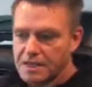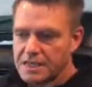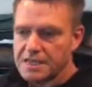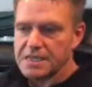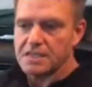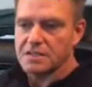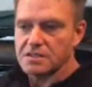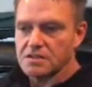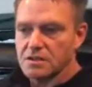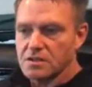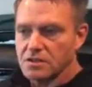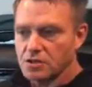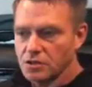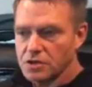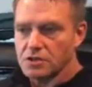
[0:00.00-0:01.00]
eating
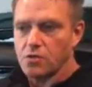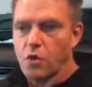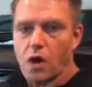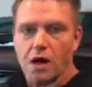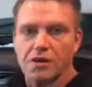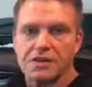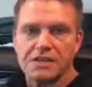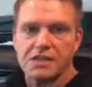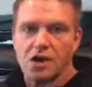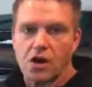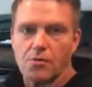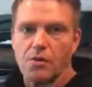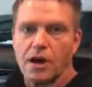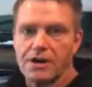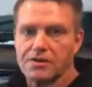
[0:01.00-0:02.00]
good quality
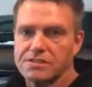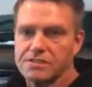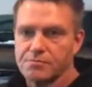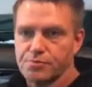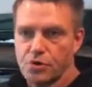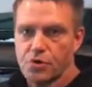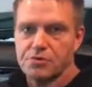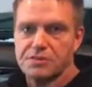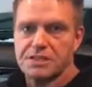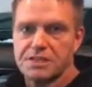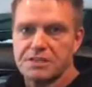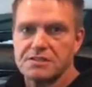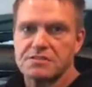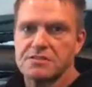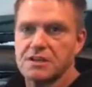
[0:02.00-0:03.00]
carbohydrates and
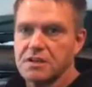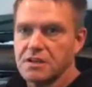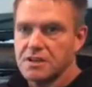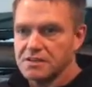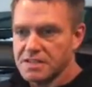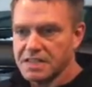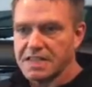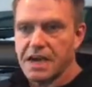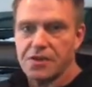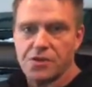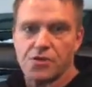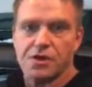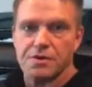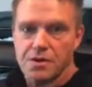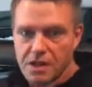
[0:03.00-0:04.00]
proteins
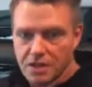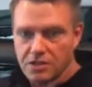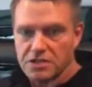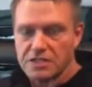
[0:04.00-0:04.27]
together in a